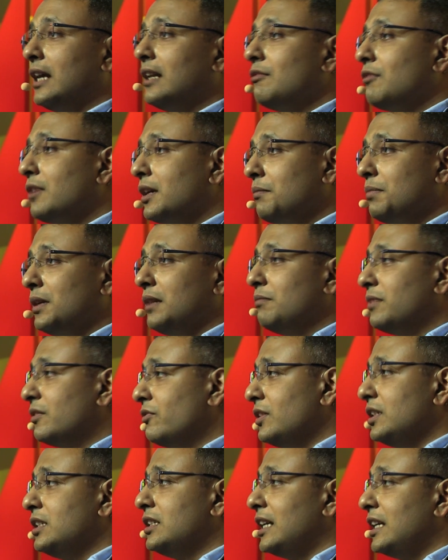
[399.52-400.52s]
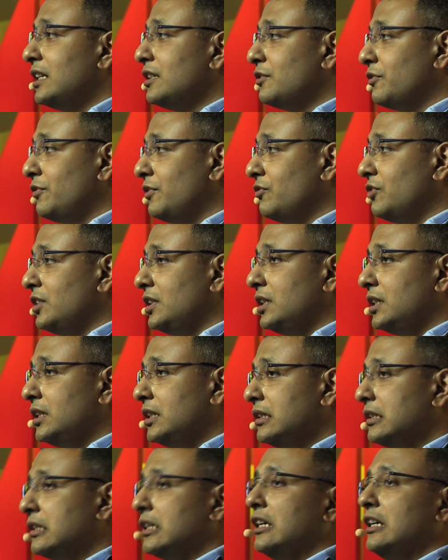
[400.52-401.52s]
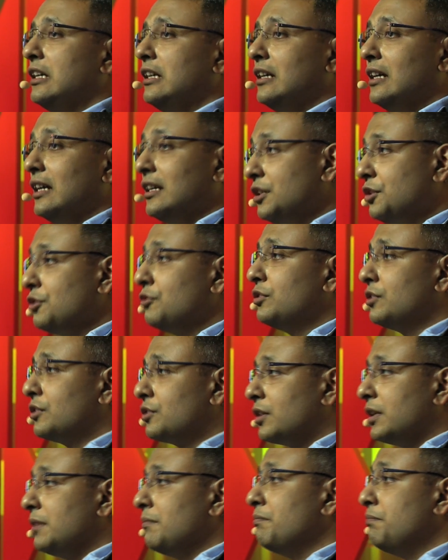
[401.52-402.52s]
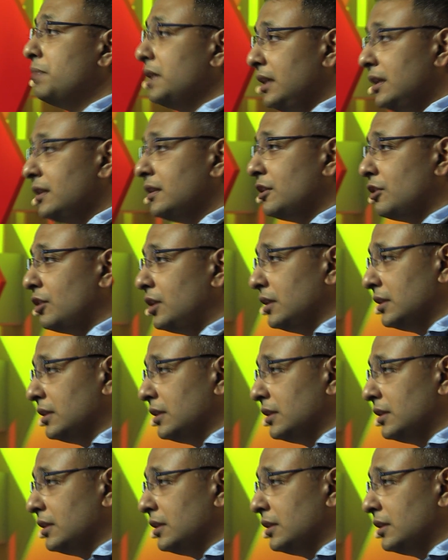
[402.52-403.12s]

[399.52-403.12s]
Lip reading: anywhere be between 10 to 15 years and $2 to $3 billion.